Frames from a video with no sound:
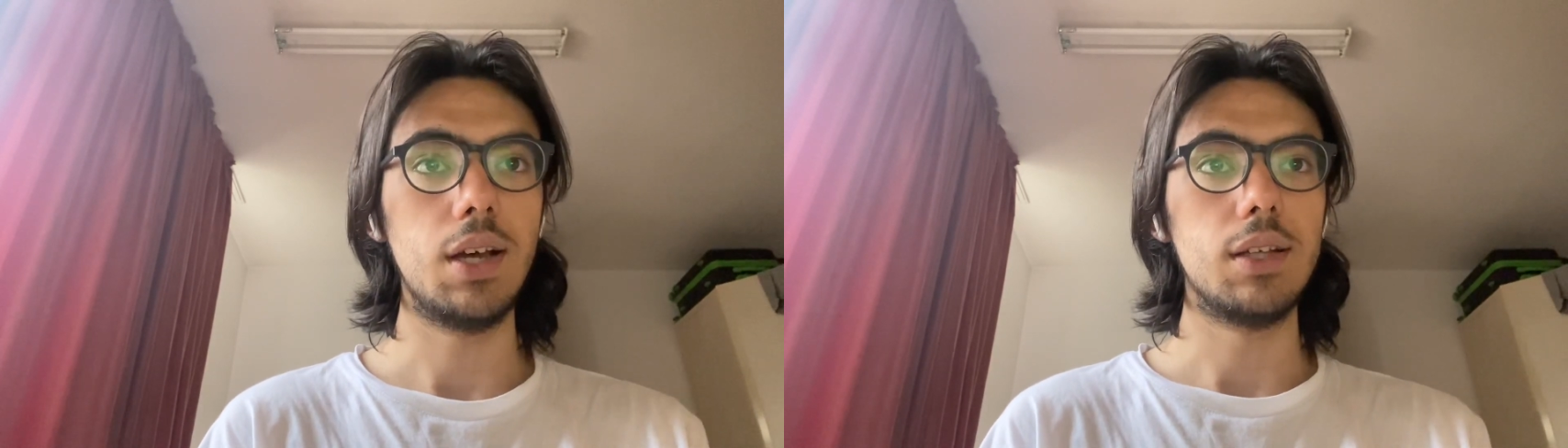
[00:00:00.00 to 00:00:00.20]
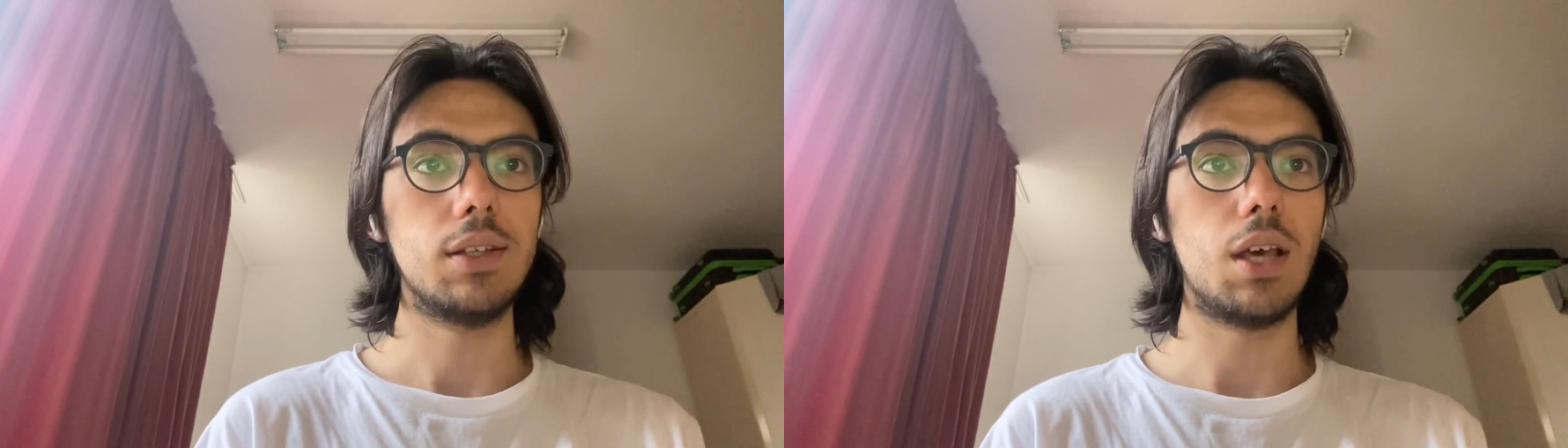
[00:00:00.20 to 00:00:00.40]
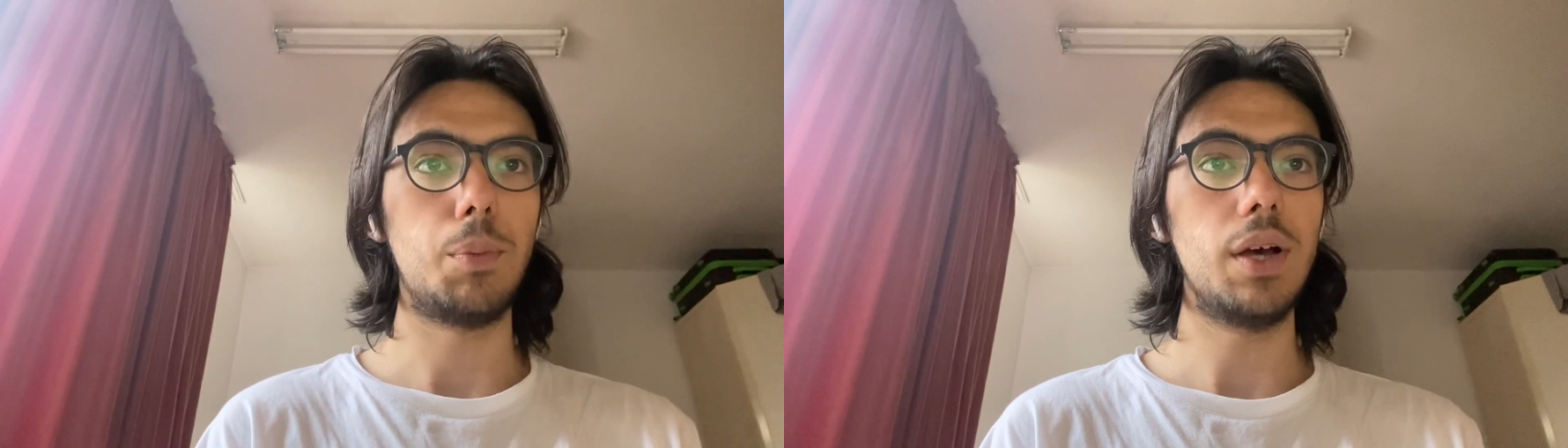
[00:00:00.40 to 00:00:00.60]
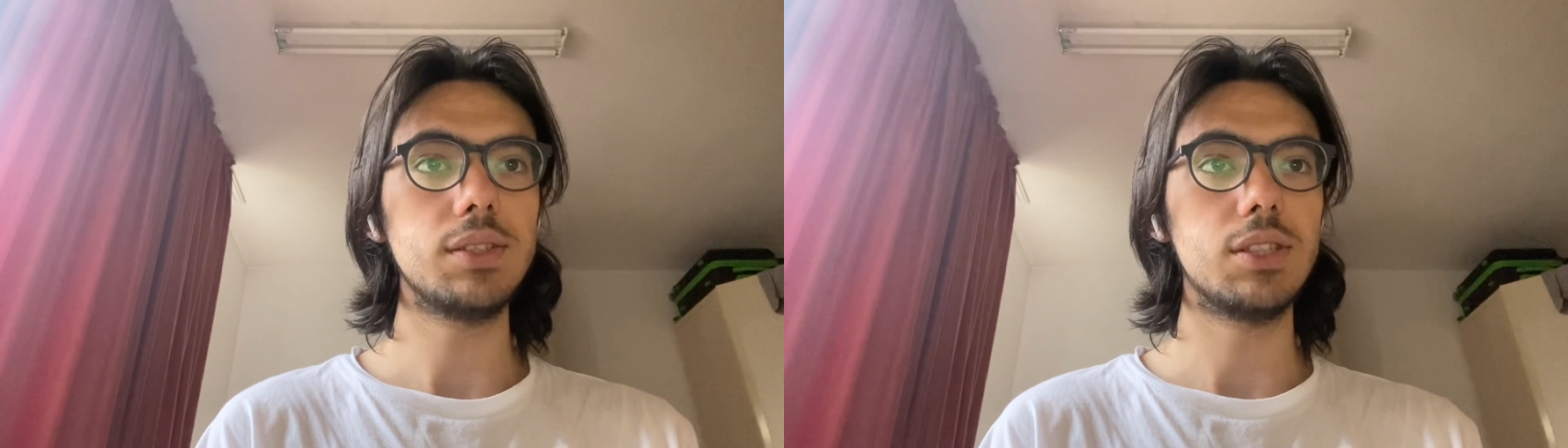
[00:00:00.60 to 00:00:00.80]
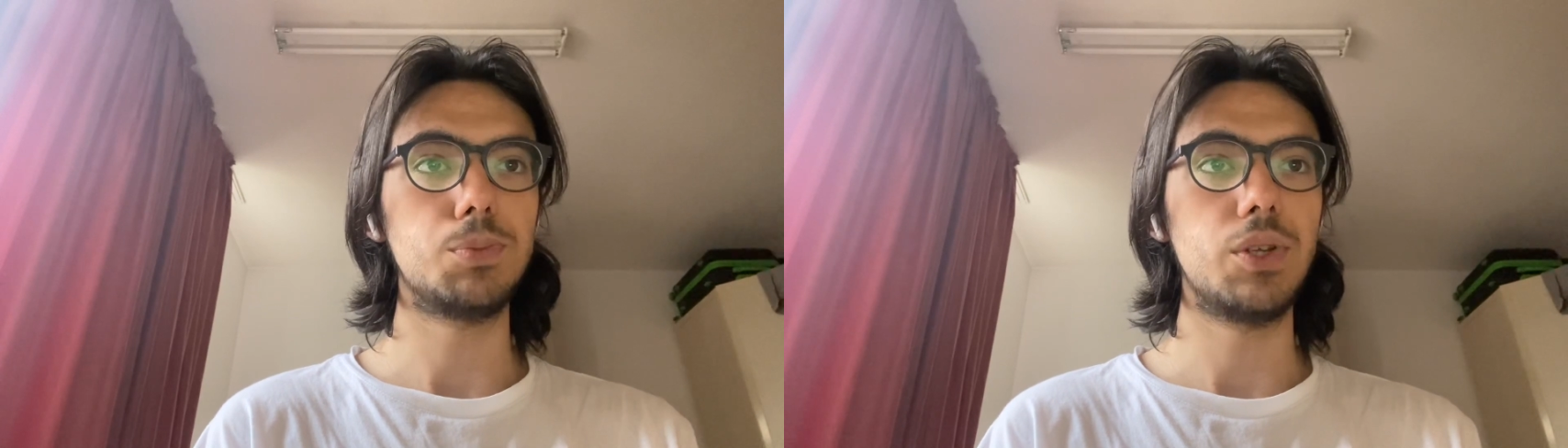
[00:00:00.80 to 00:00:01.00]
the
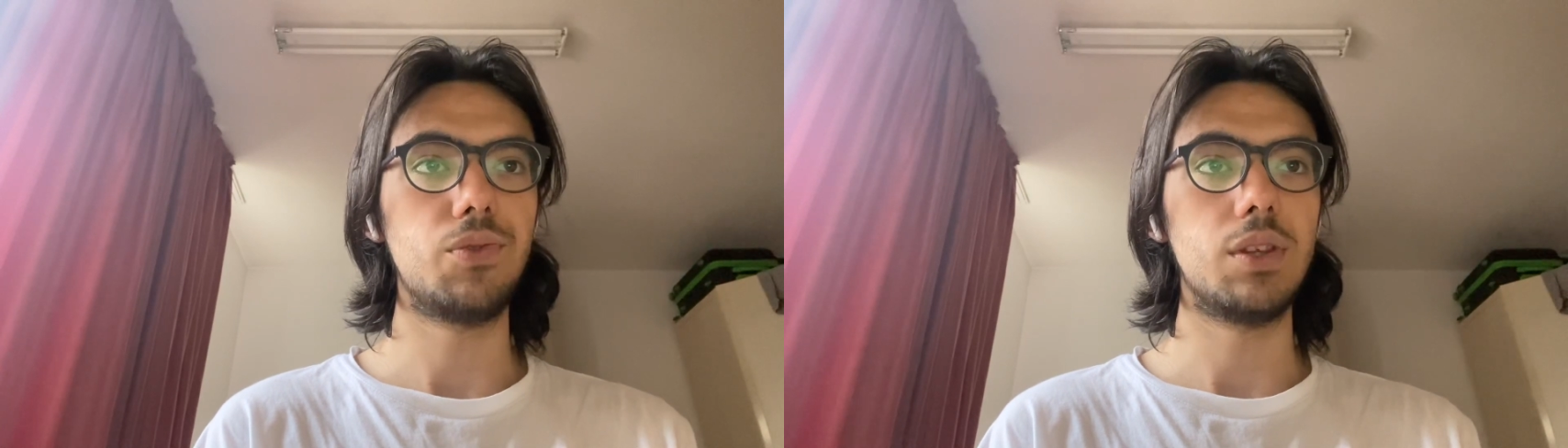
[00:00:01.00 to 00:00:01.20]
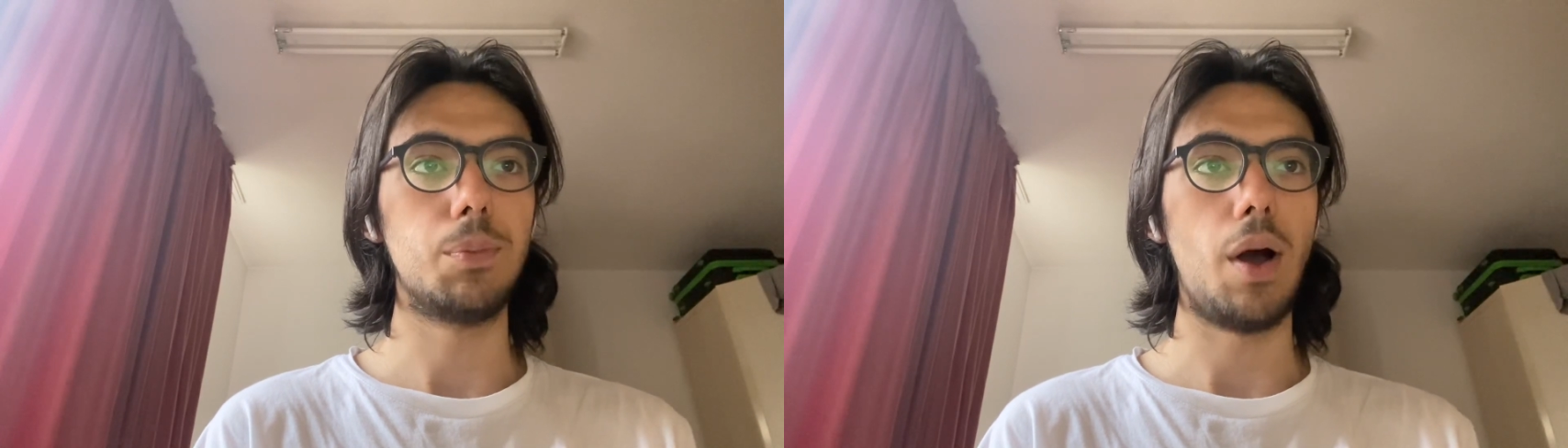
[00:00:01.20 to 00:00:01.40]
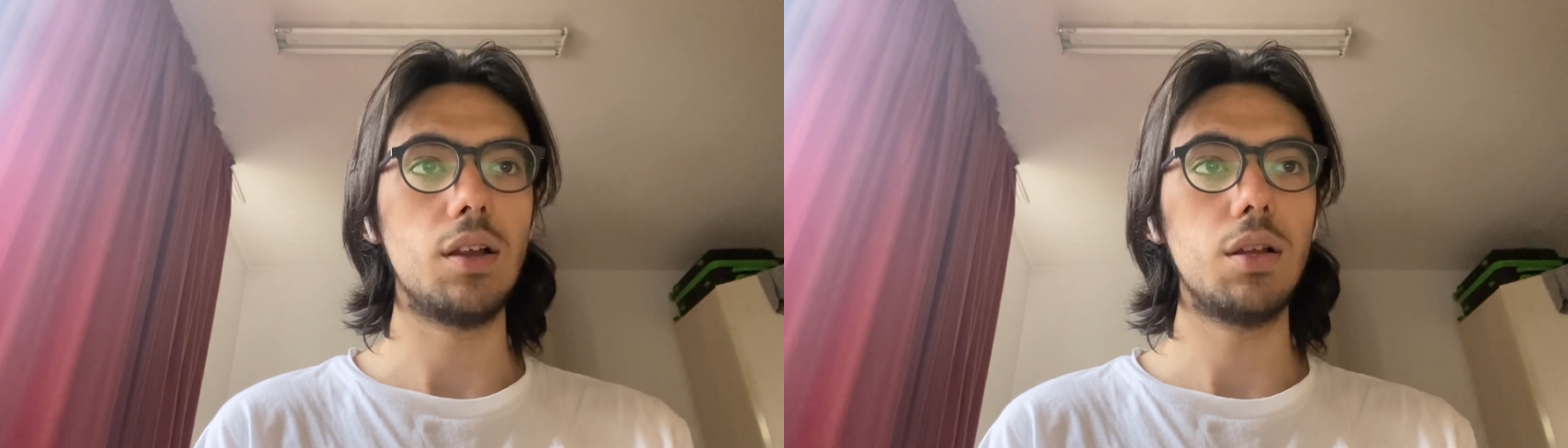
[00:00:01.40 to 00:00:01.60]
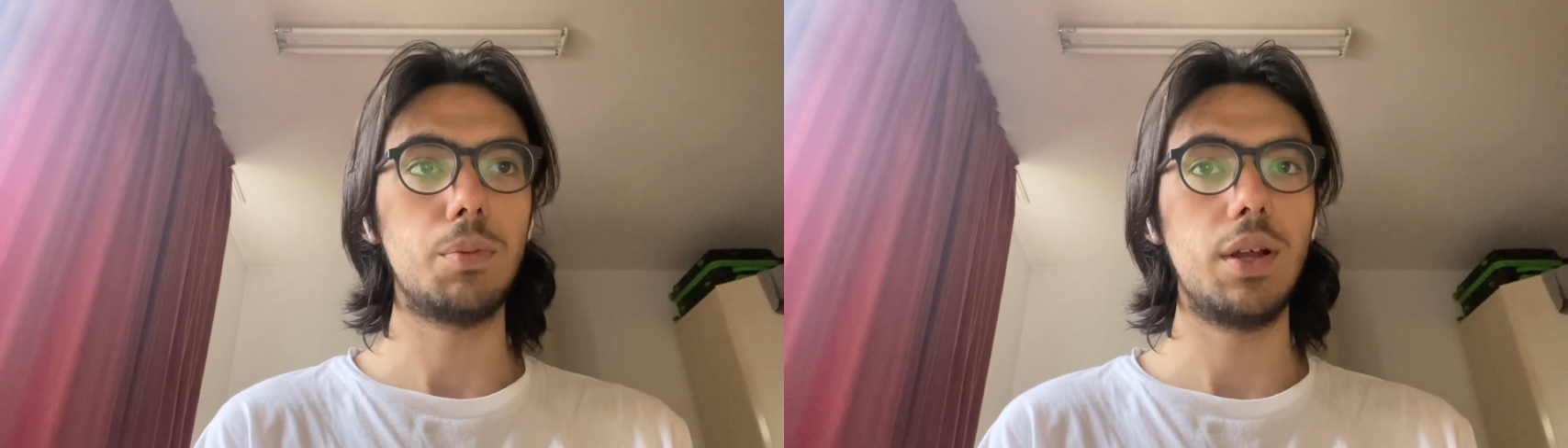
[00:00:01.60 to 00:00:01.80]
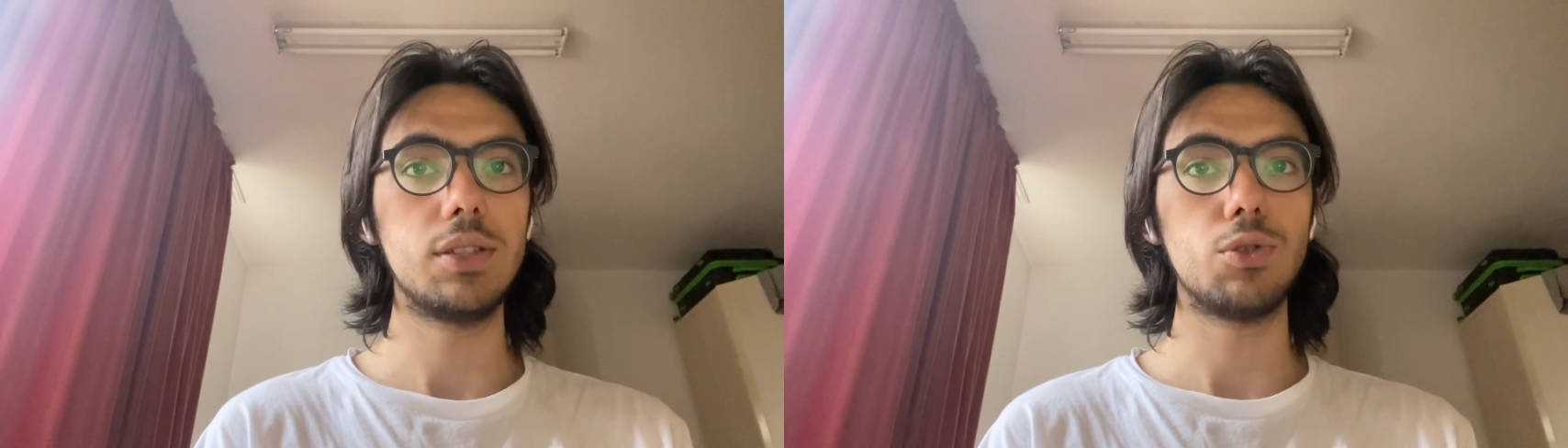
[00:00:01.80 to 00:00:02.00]
capacitance between the parallel
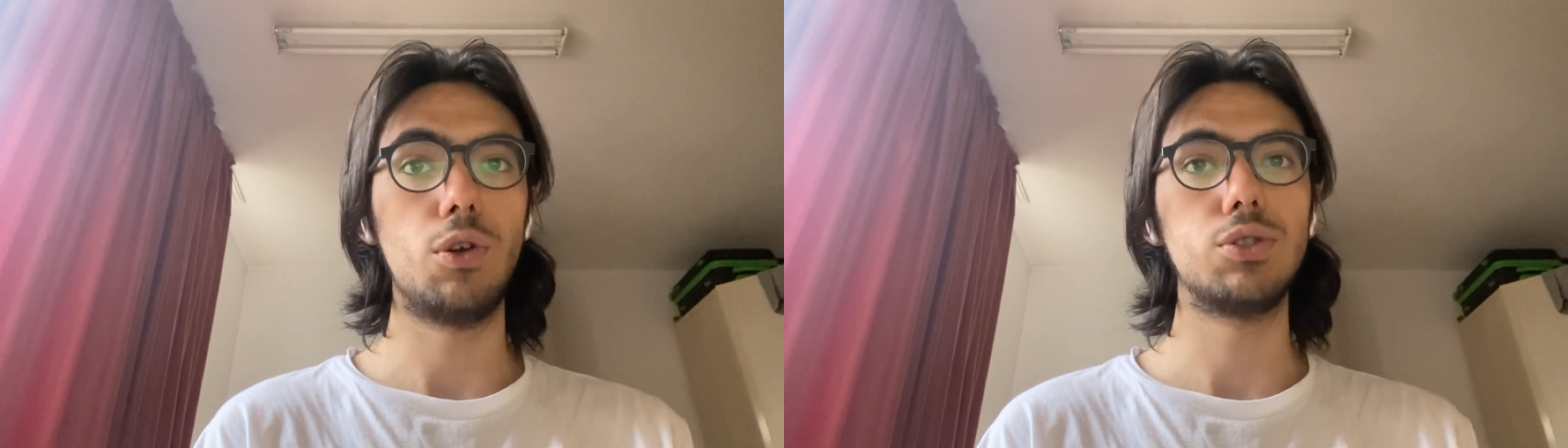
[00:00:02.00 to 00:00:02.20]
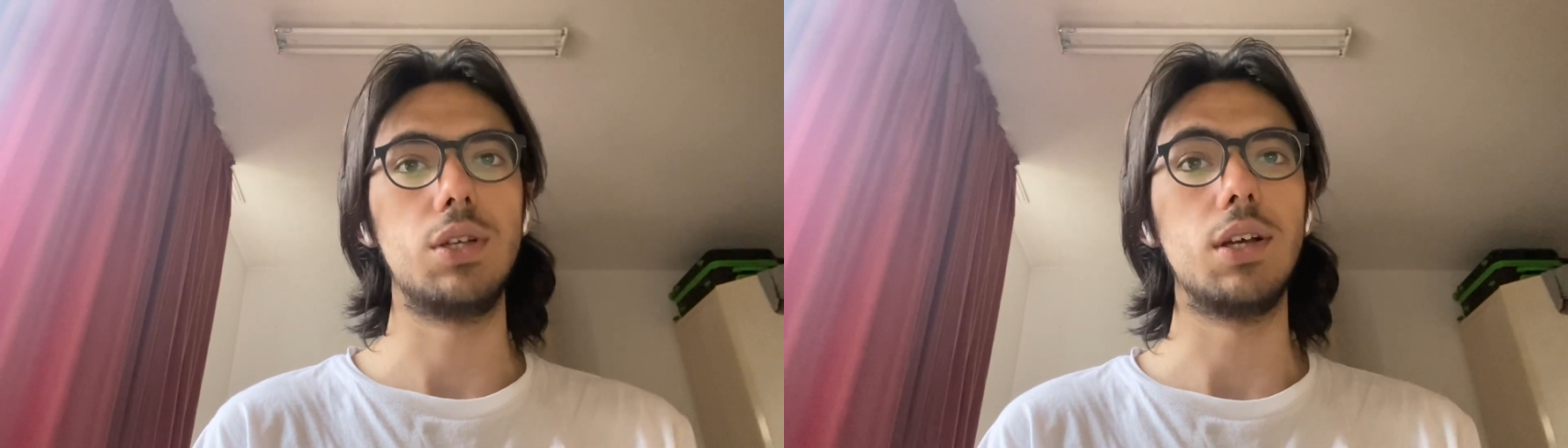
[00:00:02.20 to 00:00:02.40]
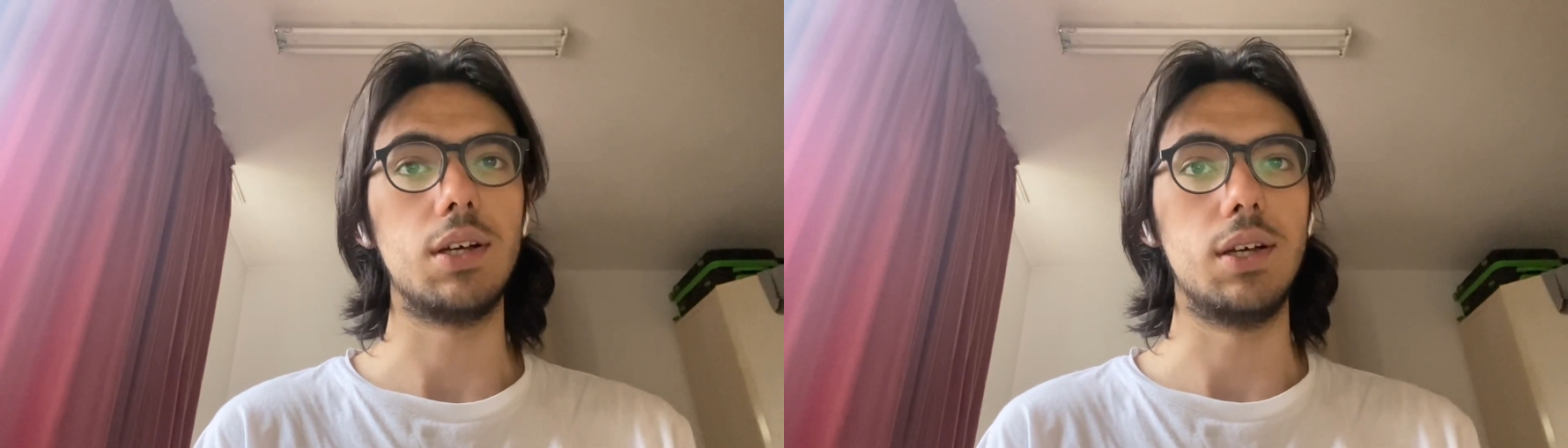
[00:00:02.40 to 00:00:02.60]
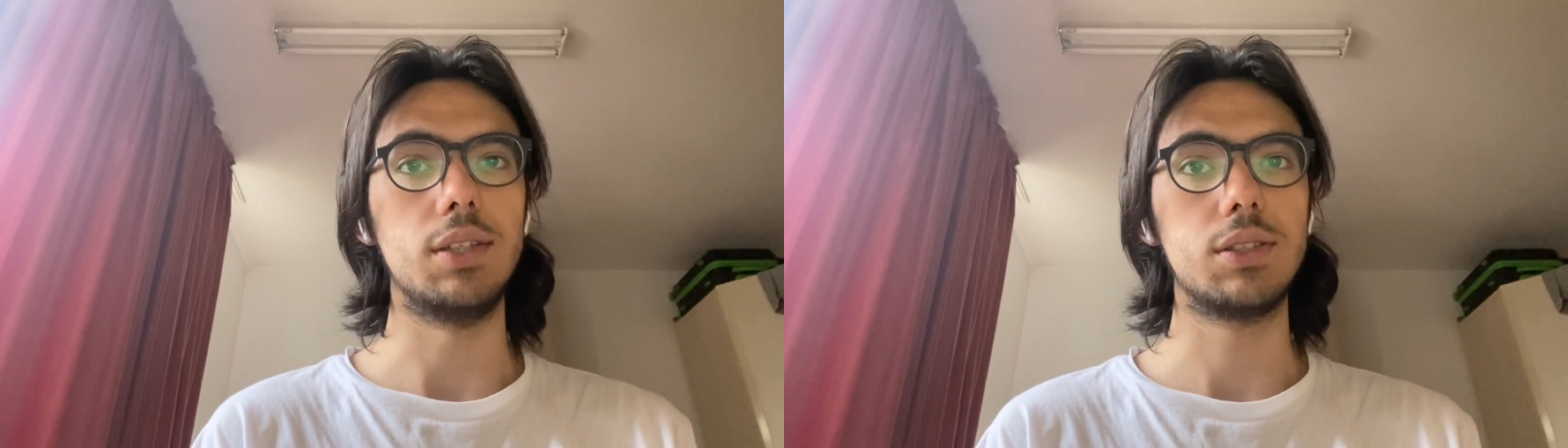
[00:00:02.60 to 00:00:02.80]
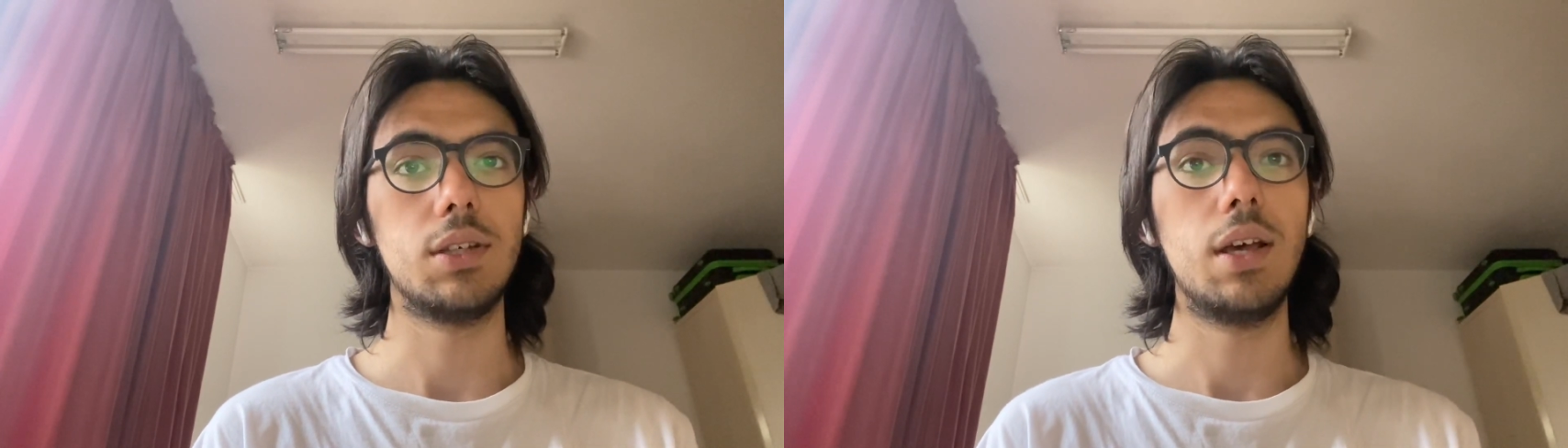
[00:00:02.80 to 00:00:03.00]
plates also increased.